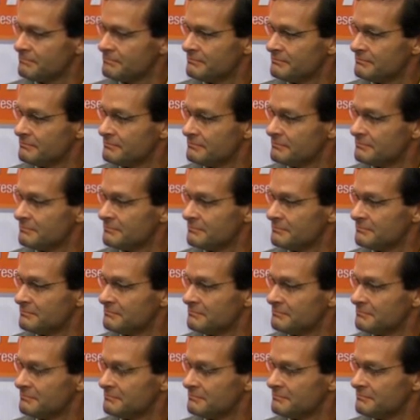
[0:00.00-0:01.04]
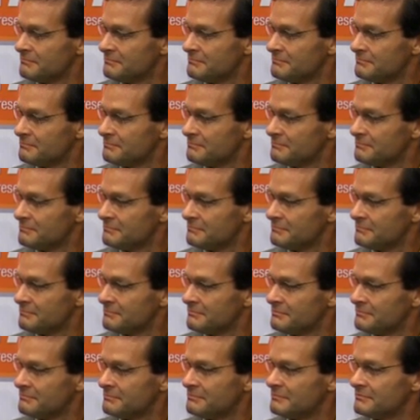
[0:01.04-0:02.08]

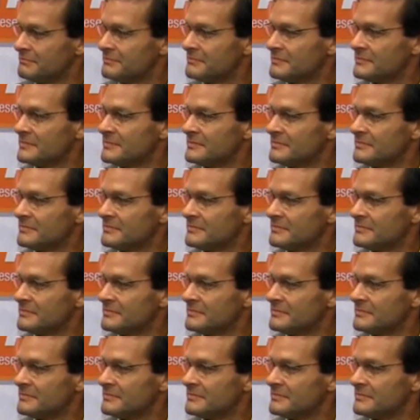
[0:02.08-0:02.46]
The person shown says nothing.